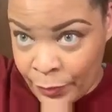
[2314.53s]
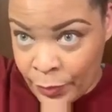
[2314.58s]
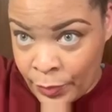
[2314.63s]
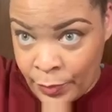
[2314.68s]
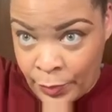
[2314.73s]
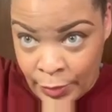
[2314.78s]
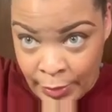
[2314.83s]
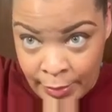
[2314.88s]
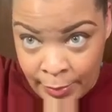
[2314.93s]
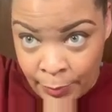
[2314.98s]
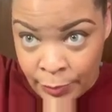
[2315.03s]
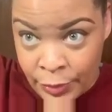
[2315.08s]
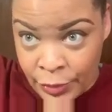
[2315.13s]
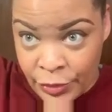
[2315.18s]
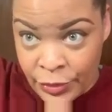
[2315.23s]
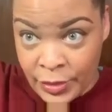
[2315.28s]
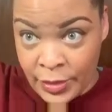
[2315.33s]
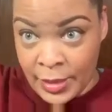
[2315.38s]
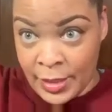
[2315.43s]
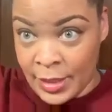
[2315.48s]
Really
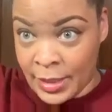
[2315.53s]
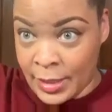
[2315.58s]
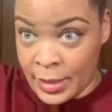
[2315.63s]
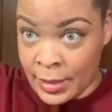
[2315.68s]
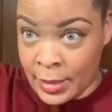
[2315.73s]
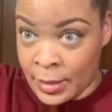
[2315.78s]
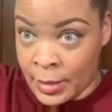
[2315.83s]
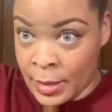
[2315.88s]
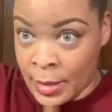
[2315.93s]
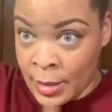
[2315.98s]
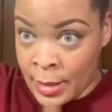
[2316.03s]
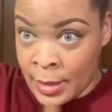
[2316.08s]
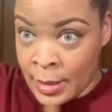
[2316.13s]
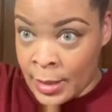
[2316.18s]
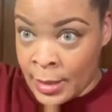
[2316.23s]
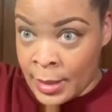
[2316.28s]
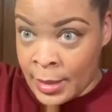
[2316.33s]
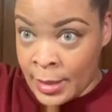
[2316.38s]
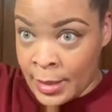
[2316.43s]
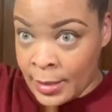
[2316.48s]
pushing it
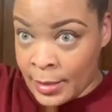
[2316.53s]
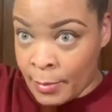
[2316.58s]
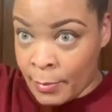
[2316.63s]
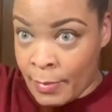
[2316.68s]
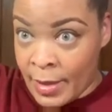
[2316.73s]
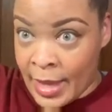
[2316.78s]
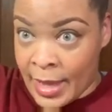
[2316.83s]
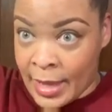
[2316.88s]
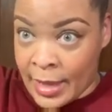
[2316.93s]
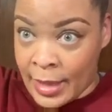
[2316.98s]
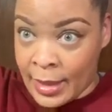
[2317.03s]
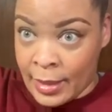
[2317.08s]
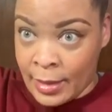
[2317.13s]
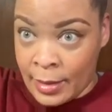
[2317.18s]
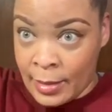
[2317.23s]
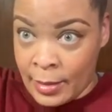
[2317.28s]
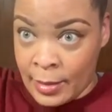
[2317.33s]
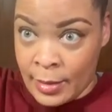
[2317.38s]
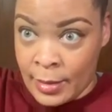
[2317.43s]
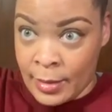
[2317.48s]
in the back,
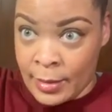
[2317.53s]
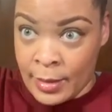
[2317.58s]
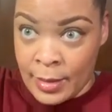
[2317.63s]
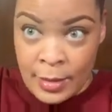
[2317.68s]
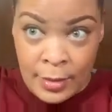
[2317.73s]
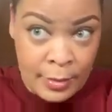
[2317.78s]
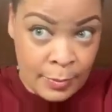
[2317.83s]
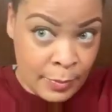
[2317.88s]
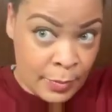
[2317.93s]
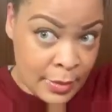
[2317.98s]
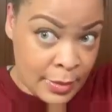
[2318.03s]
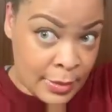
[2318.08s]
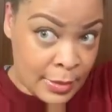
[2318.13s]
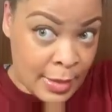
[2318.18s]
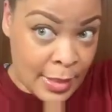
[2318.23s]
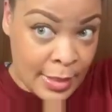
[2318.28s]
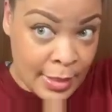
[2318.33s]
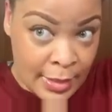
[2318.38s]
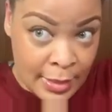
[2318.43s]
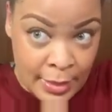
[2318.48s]
and then up the
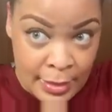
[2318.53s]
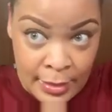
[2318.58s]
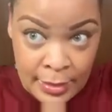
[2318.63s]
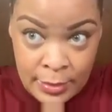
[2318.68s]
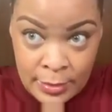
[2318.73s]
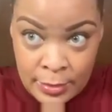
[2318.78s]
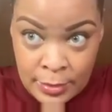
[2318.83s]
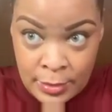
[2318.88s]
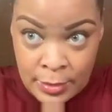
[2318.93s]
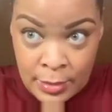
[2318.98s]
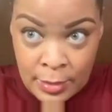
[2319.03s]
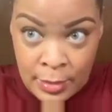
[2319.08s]
sides.